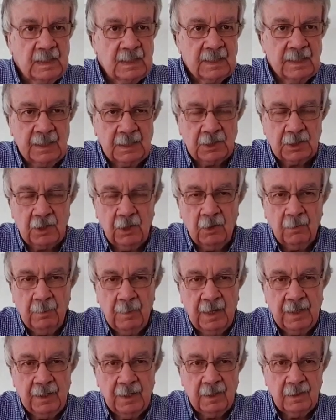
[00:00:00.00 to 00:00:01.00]
and has told
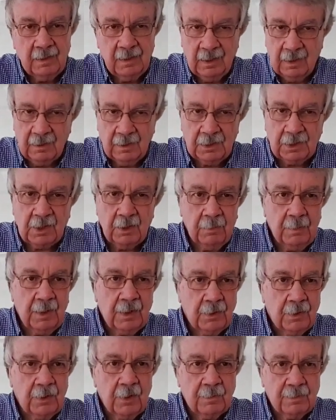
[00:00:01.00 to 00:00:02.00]
Mina, this could be a
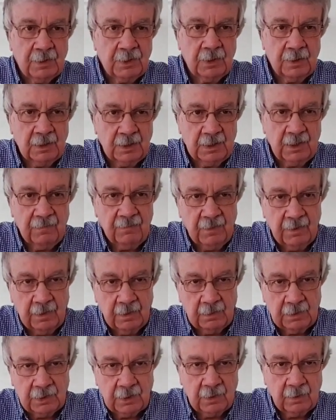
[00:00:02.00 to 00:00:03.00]
good opportunity for
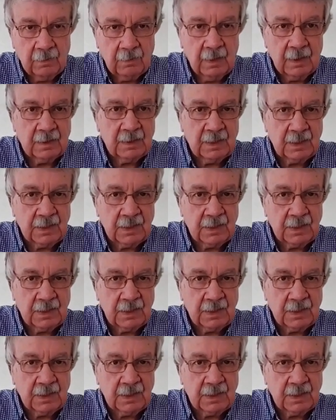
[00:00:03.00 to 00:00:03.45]
you to